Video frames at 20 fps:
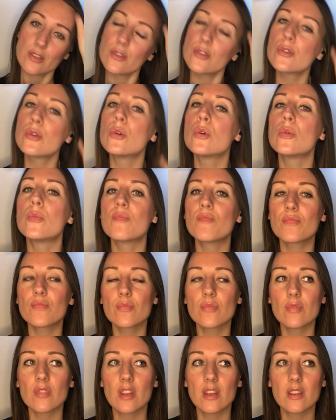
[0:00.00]
So,
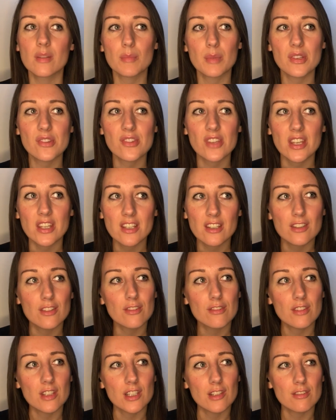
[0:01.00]
my second
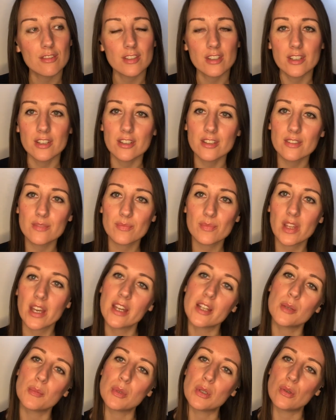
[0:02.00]
favourite
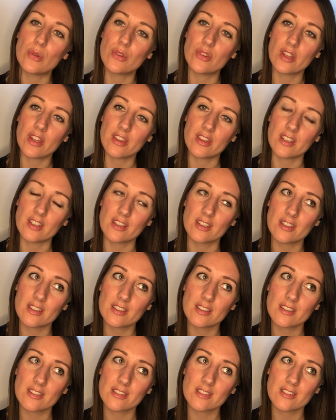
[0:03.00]
animals, I
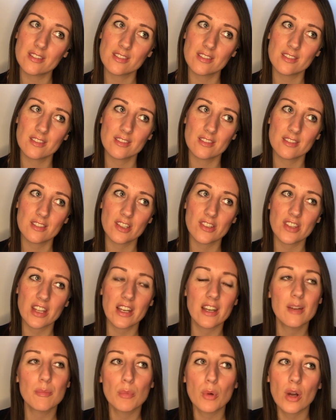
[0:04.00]
think, because
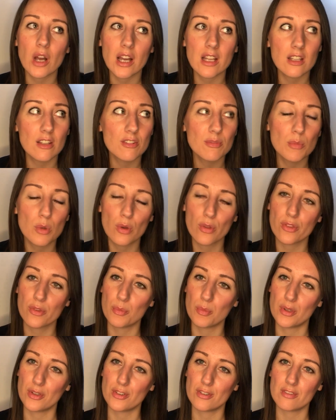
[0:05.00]
I love moths
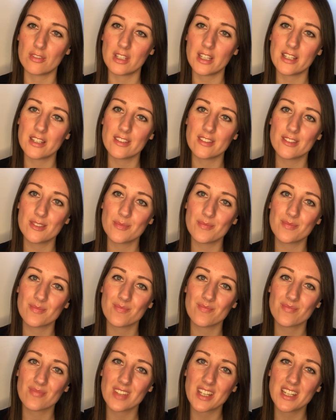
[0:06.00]
and butterflies
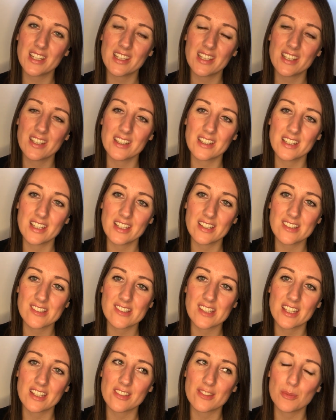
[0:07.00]
and
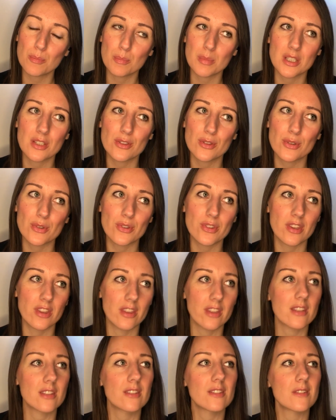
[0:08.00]
insects and beetles and
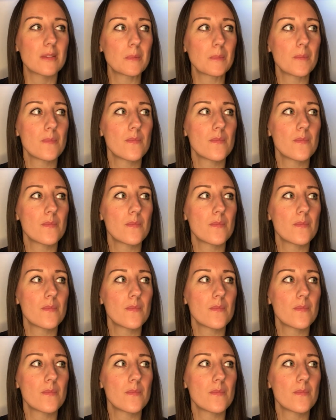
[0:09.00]
things,